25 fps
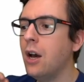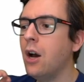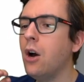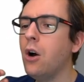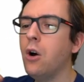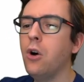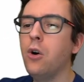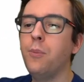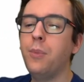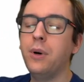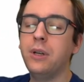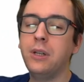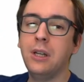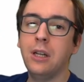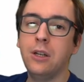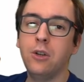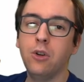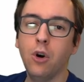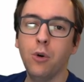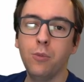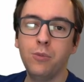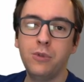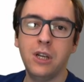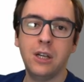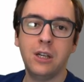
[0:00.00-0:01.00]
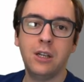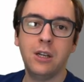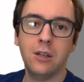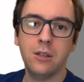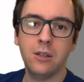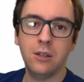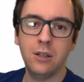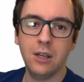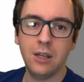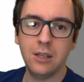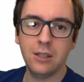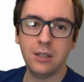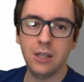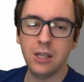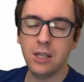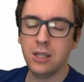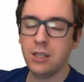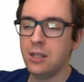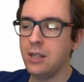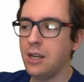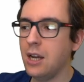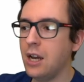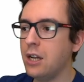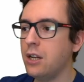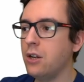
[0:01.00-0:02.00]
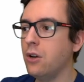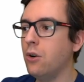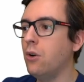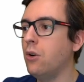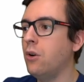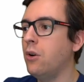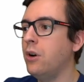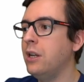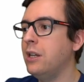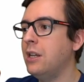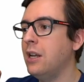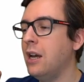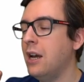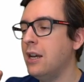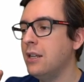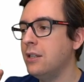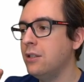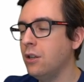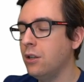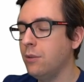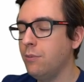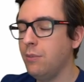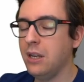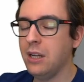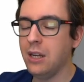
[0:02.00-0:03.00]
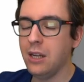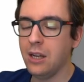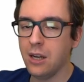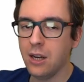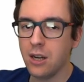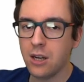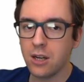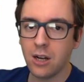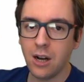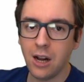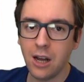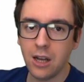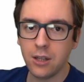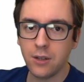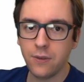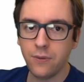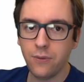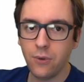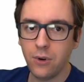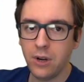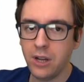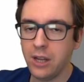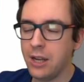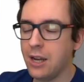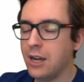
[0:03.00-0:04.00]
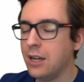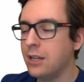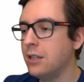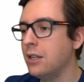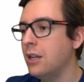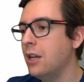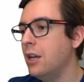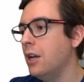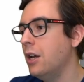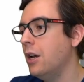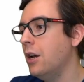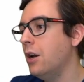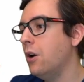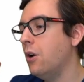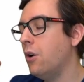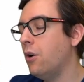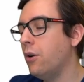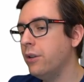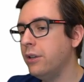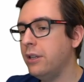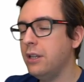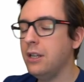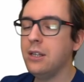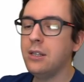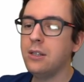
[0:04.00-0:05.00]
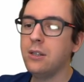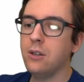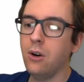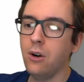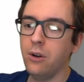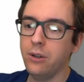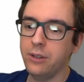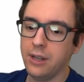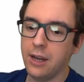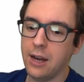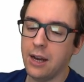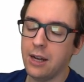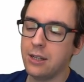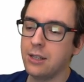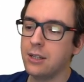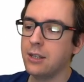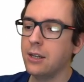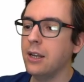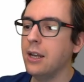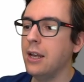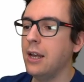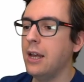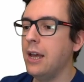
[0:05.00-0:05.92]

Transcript: Oh, but that object doesn't exist yet, or it has not been initialized fully yet, or this or that.